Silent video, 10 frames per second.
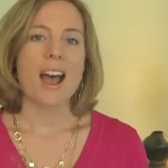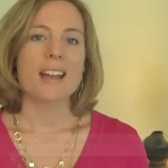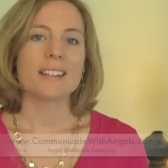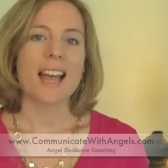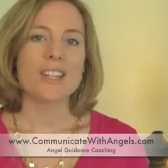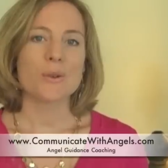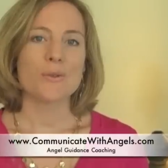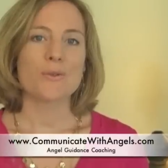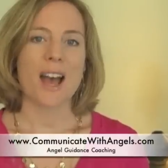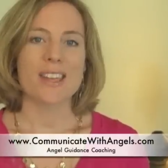I'd like to
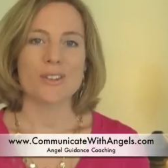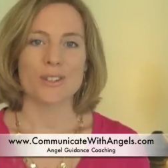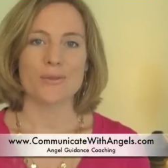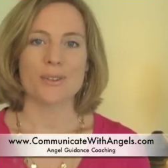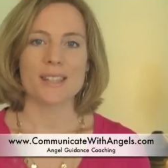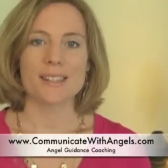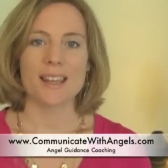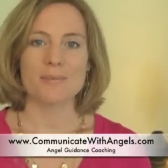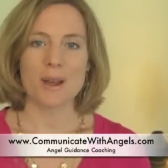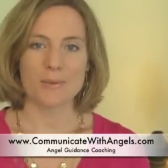invite you to
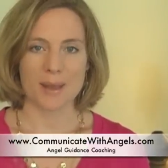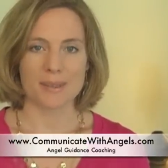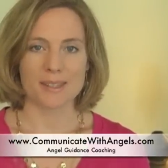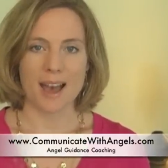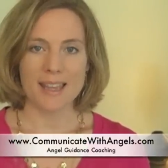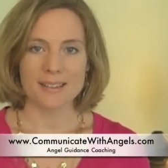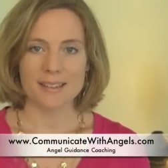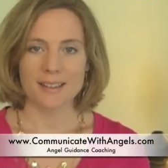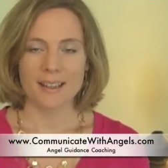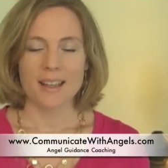visit my
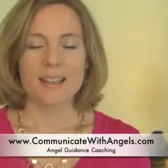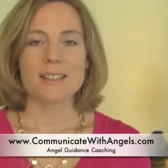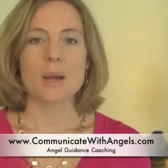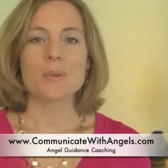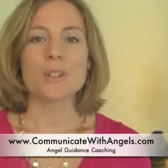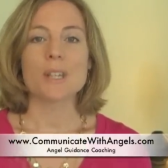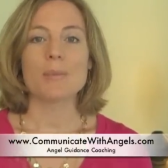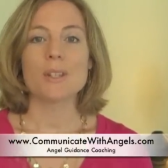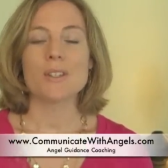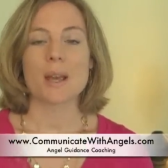website
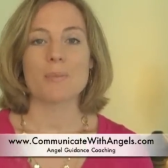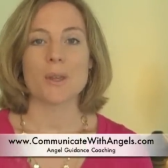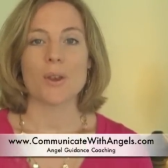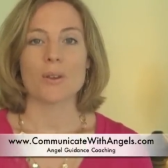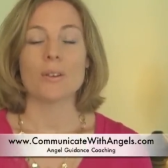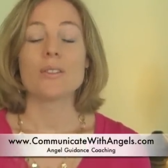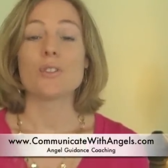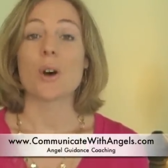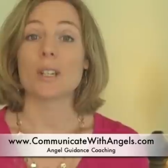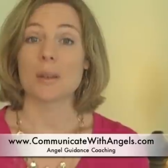
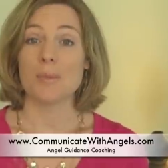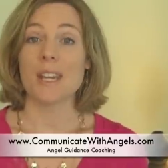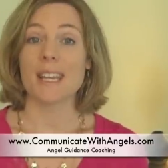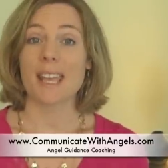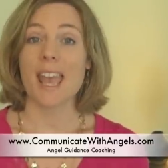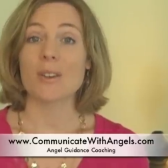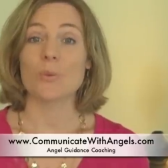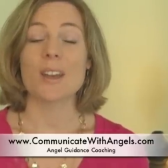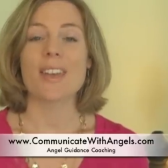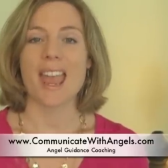
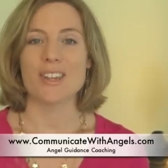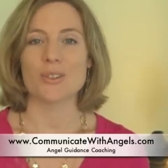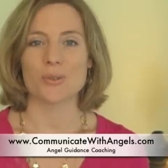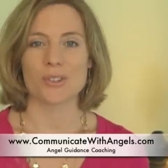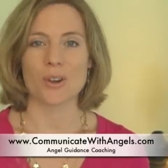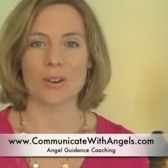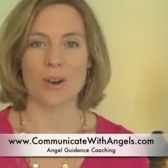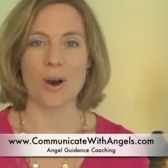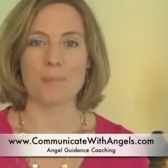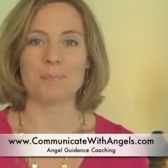
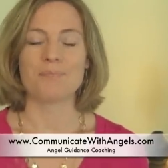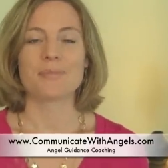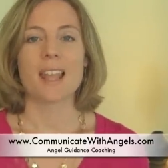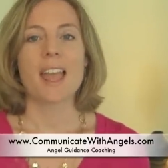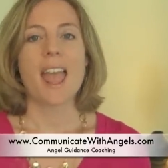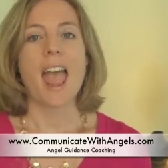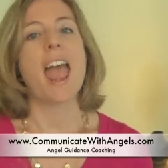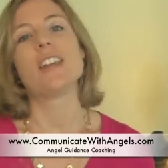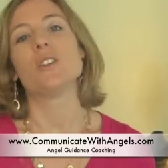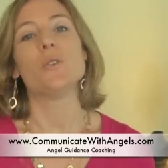www.communicatewithangels.com
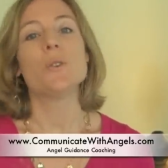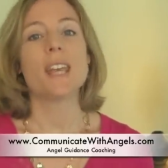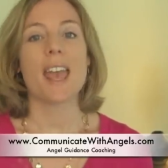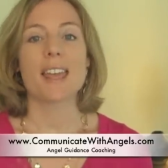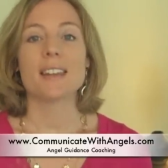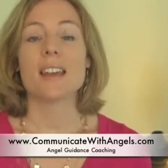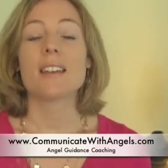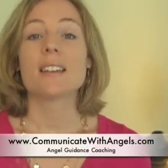and you can